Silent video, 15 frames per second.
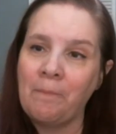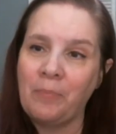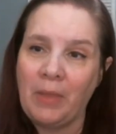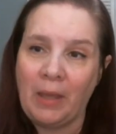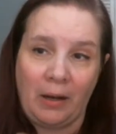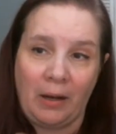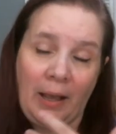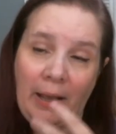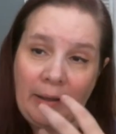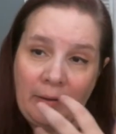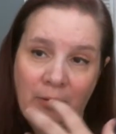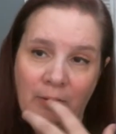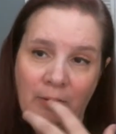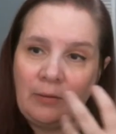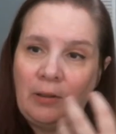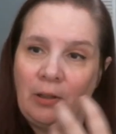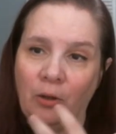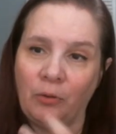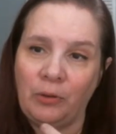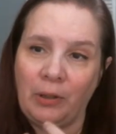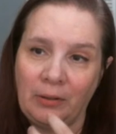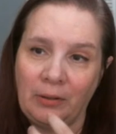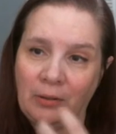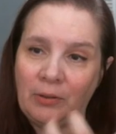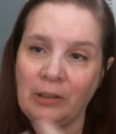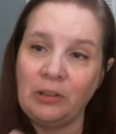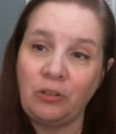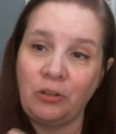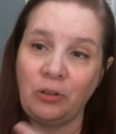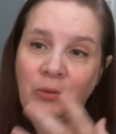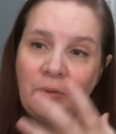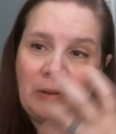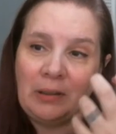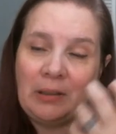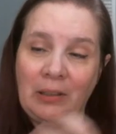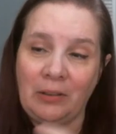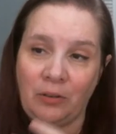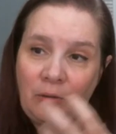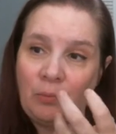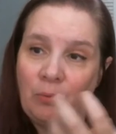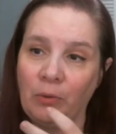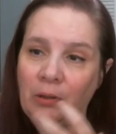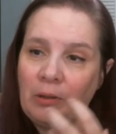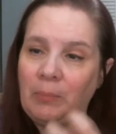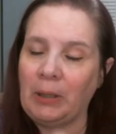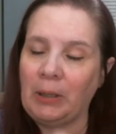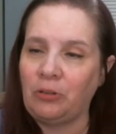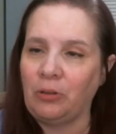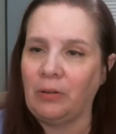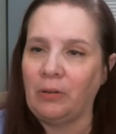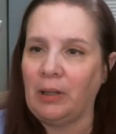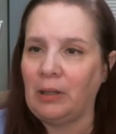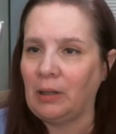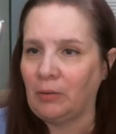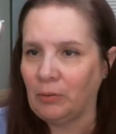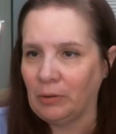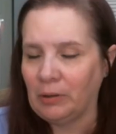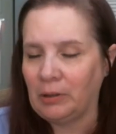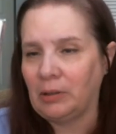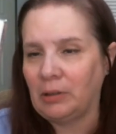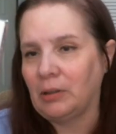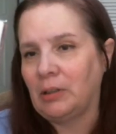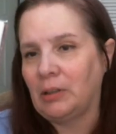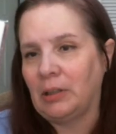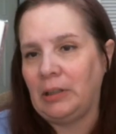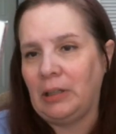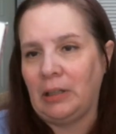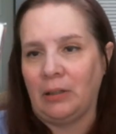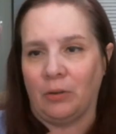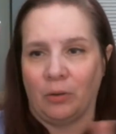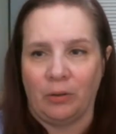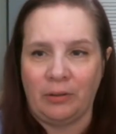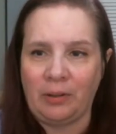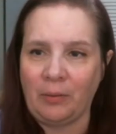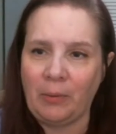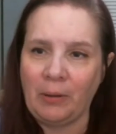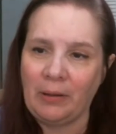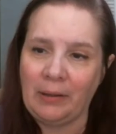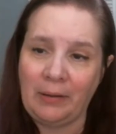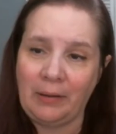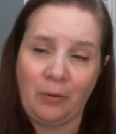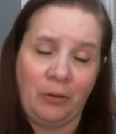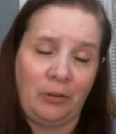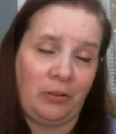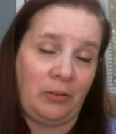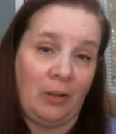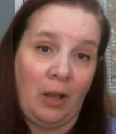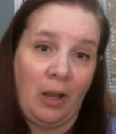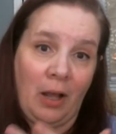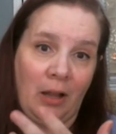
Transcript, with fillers: that has you know dental issues It needs to really make sure they get a really good clean or something like that or just